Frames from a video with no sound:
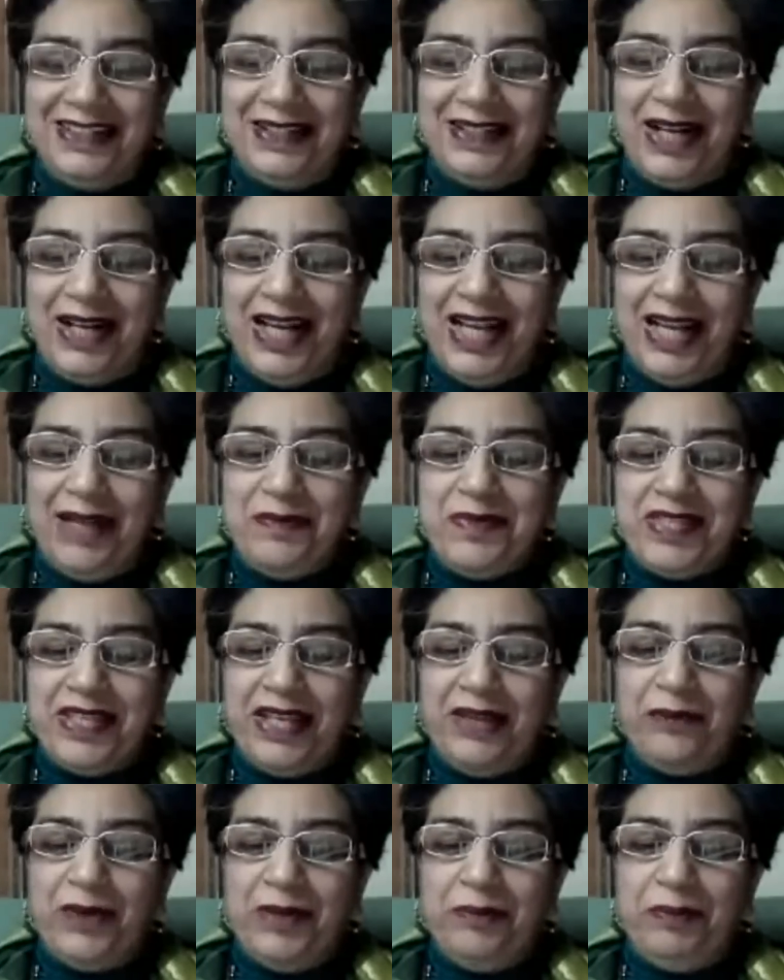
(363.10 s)
I'm
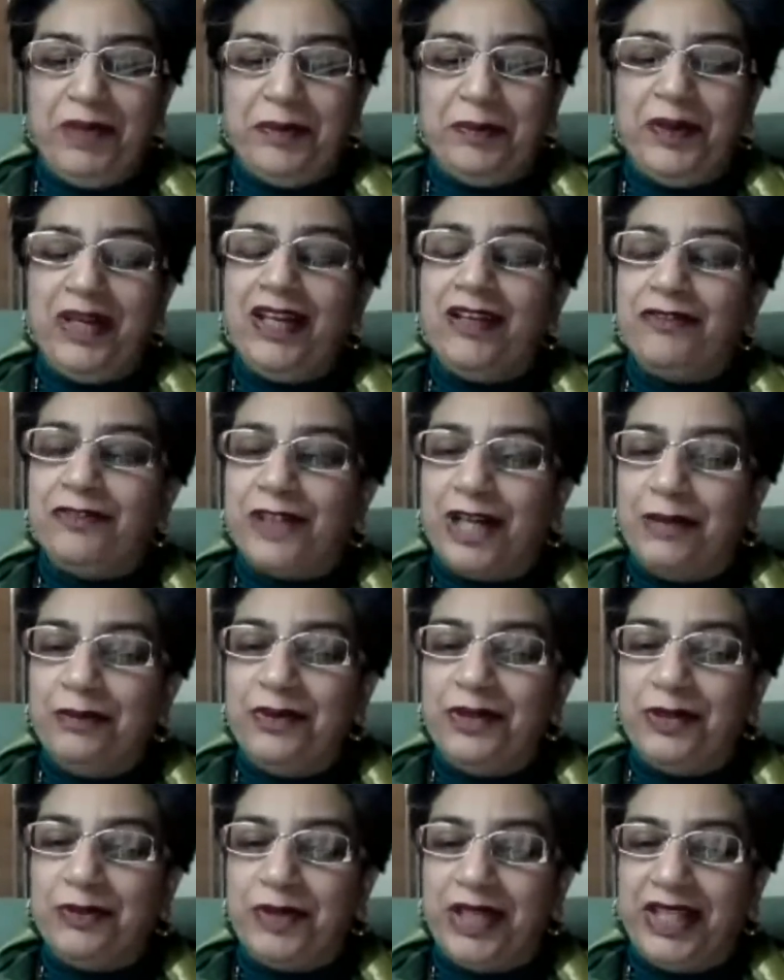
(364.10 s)
saying when people have
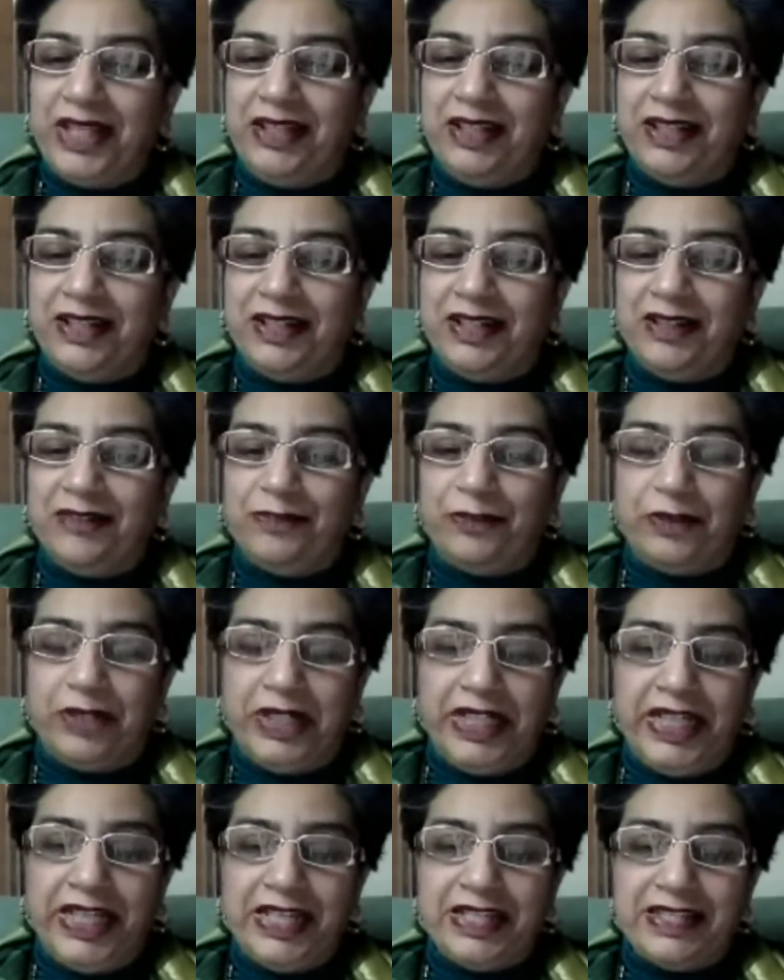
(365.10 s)
come to me for
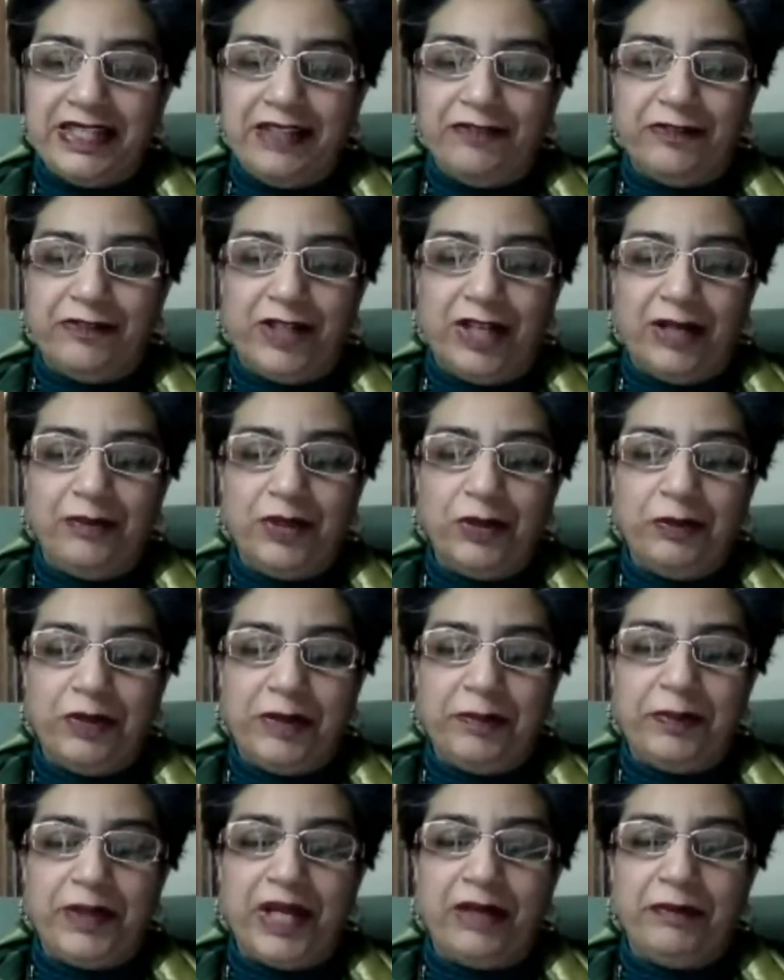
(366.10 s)
readings, they've come to
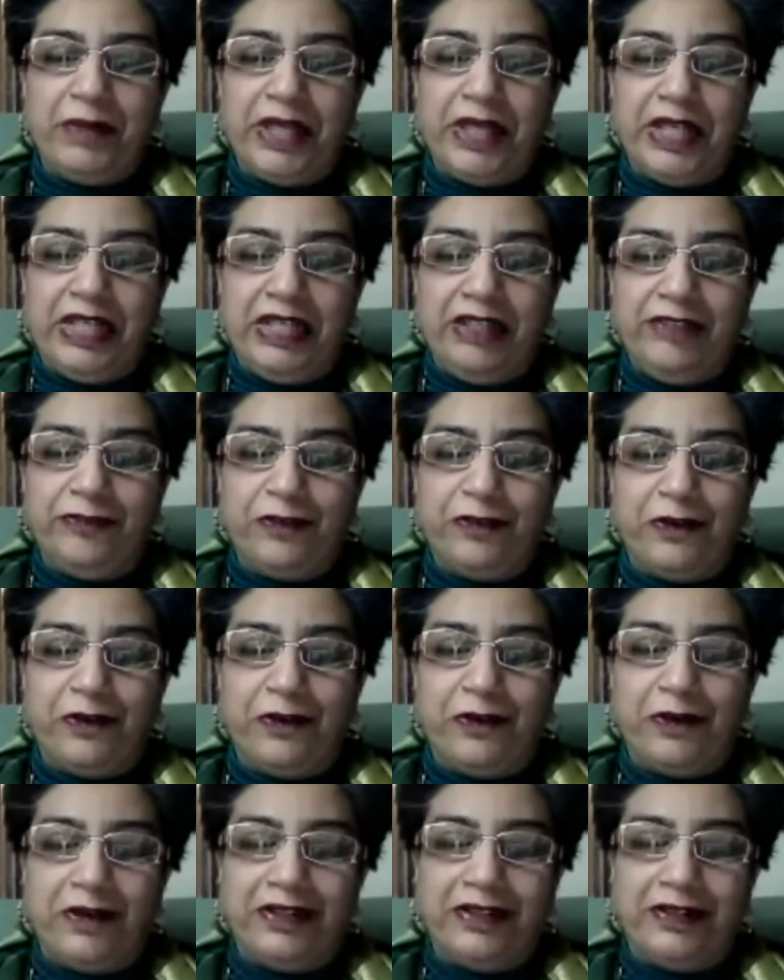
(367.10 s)
me primarily
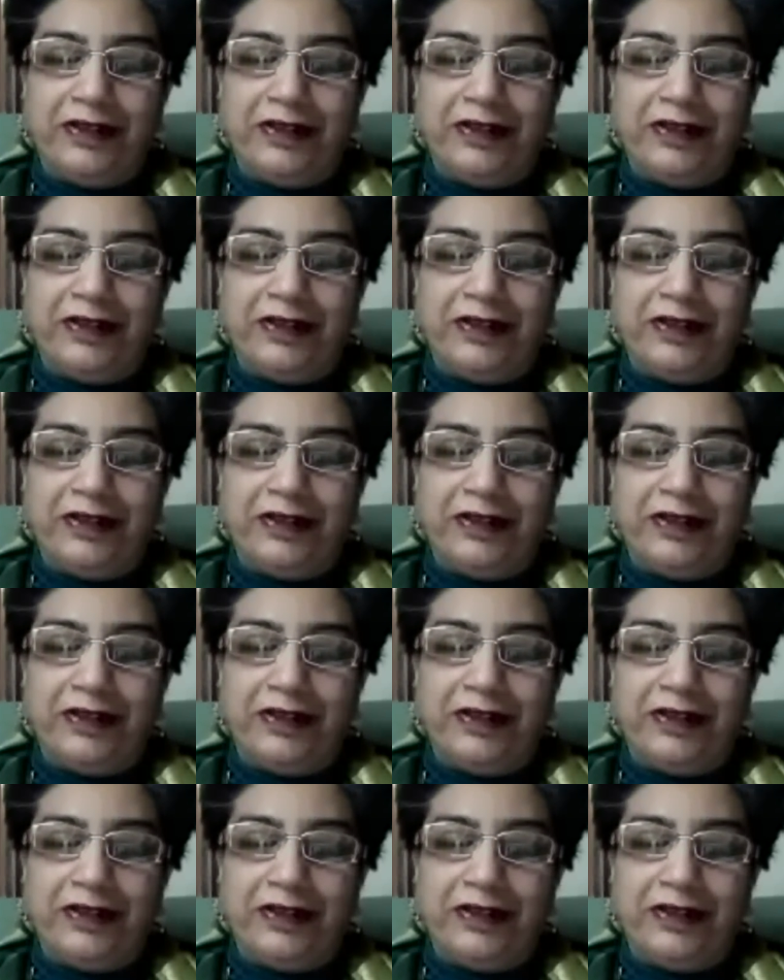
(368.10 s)
for